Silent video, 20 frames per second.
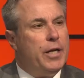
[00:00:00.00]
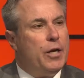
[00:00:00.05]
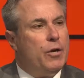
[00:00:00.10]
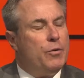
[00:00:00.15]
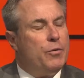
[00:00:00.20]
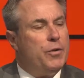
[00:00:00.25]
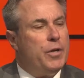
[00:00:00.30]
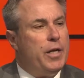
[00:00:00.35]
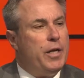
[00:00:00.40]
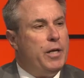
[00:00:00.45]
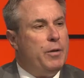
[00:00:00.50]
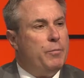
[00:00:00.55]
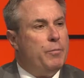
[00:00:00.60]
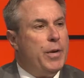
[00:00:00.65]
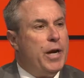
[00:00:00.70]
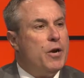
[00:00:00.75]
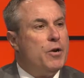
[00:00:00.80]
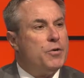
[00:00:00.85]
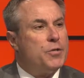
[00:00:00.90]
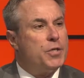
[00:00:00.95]
know, the
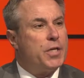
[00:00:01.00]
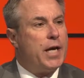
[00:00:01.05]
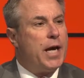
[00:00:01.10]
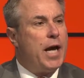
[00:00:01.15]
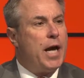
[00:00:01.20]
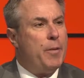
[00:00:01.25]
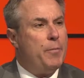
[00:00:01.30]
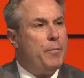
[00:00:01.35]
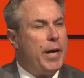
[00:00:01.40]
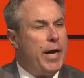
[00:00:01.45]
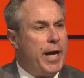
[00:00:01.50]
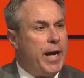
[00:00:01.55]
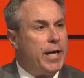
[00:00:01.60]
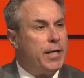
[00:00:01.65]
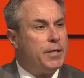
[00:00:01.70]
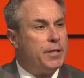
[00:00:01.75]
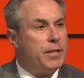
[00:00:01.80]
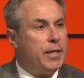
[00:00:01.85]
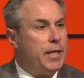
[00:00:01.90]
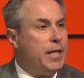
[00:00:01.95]
mayor's
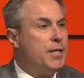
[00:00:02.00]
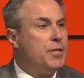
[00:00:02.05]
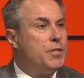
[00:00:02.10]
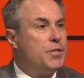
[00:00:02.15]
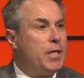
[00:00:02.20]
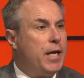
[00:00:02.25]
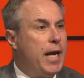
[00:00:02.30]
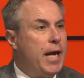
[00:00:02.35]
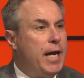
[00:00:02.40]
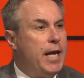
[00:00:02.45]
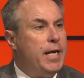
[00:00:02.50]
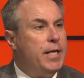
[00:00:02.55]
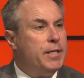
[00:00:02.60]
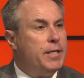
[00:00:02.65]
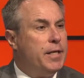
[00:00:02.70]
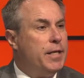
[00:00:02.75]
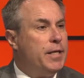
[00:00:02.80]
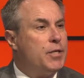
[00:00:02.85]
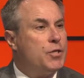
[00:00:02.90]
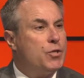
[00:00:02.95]
compact against hate
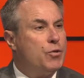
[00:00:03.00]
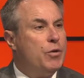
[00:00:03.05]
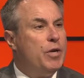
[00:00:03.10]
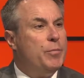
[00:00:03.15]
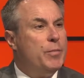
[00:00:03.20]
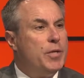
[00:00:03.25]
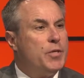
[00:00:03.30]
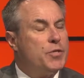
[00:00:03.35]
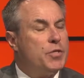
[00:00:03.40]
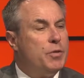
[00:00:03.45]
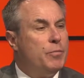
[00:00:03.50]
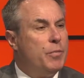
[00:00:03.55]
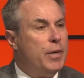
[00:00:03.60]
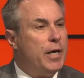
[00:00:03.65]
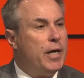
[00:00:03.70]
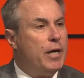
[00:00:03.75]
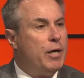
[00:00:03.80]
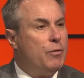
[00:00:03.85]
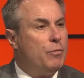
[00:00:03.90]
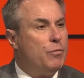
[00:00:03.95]
and extremism
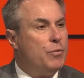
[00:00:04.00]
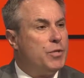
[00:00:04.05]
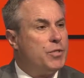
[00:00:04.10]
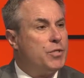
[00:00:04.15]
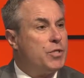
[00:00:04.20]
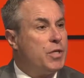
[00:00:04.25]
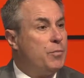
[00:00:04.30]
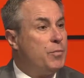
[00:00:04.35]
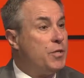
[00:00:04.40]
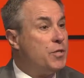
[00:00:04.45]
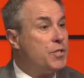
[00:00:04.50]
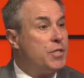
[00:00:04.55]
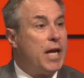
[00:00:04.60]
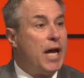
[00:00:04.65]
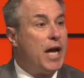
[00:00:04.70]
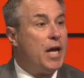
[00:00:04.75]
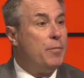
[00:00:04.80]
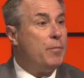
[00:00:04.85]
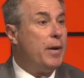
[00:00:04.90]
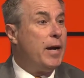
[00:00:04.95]
uh, was something
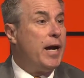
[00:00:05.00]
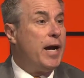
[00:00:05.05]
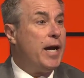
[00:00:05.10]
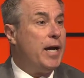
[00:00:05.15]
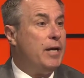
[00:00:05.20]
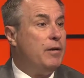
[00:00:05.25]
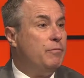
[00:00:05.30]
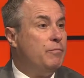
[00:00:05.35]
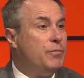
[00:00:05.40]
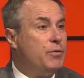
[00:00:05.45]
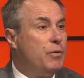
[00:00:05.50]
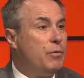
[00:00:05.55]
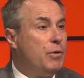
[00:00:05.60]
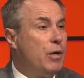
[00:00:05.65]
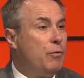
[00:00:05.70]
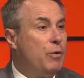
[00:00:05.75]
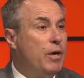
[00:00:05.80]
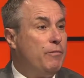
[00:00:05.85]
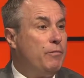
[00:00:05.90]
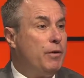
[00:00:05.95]
signed by
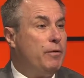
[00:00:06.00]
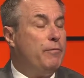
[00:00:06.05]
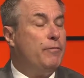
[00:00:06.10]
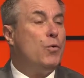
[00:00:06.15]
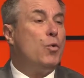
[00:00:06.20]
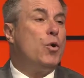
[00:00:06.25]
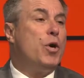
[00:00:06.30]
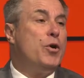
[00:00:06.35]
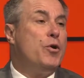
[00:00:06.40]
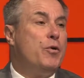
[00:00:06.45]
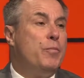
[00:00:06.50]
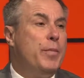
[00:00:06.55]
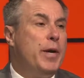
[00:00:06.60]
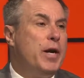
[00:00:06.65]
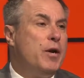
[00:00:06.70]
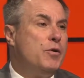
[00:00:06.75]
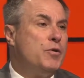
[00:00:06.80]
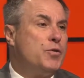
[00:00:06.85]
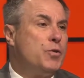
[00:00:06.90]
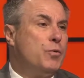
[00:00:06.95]
uh, roughly four hundred
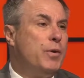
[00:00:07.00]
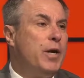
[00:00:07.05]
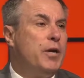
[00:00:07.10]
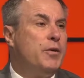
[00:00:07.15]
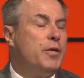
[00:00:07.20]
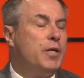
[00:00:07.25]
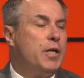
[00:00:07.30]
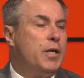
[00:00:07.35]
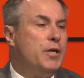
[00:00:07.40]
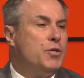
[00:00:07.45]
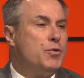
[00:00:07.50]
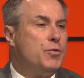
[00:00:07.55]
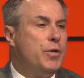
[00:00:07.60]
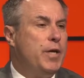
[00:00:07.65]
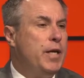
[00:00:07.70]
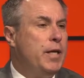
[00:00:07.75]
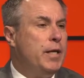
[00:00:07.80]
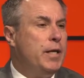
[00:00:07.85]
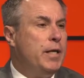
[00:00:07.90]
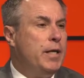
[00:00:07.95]
mayors around the
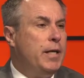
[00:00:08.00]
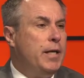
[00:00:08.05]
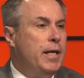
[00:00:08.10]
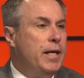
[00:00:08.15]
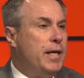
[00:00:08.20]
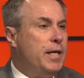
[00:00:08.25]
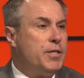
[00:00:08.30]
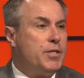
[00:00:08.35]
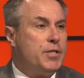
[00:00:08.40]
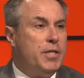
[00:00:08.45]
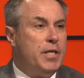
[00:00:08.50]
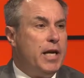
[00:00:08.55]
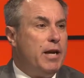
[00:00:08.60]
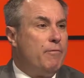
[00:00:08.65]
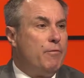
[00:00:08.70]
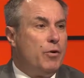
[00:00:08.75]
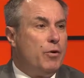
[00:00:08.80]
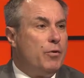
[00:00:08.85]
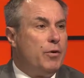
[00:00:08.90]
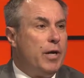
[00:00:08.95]
country. It's
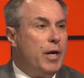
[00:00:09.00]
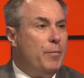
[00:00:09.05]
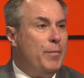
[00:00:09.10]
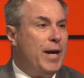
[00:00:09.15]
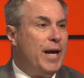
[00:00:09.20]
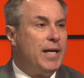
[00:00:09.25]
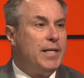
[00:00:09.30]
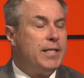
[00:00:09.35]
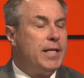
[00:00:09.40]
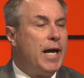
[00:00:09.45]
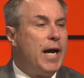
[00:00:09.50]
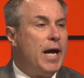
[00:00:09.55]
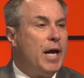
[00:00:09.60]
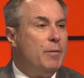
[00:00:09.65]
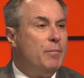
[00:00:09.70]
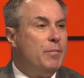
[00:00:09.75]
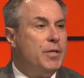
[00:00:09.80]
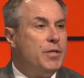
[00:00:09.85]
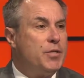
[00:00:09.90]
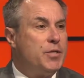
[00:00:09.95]
never a bad
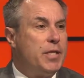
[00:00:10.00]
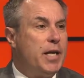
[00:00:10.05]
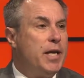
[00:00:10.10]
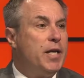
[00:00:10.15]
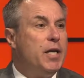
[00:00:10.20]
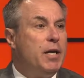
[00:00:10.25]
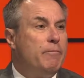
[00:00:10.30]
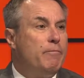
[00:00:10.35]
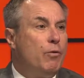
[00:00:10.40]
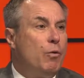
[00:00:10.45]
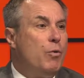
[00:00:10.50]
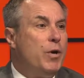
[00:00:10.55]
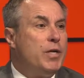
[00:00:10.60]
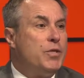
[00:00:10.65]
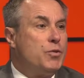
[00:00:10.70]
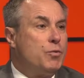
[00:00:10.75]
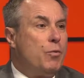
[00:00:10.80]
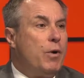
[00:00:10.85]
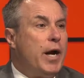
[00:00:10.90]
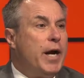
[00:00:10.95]
time to stand up for
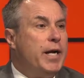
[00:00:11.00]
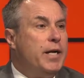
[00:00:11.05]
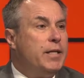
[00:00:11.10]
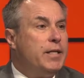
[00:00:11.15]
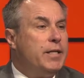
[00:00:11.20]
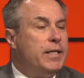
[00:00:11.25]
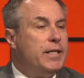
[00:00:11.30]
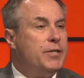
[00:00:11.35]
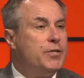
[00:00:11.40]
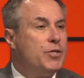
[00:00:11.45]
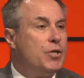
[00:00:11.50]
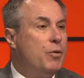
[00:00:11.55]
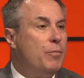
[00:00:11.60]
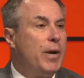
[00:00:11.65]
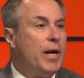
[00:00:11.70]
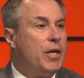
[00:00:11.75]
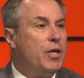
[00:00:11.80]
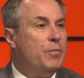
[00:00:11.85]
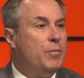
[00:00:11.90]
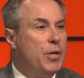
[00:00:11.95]
what's right. And so
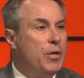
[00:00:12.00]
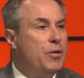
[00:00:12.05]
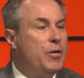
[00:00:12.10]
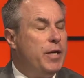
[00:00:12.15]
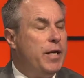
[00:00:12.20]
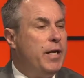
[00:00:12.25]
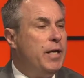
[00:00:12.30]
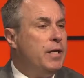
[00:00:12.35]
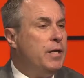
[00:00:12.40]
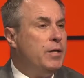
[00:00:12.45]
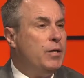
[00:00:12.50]
my community,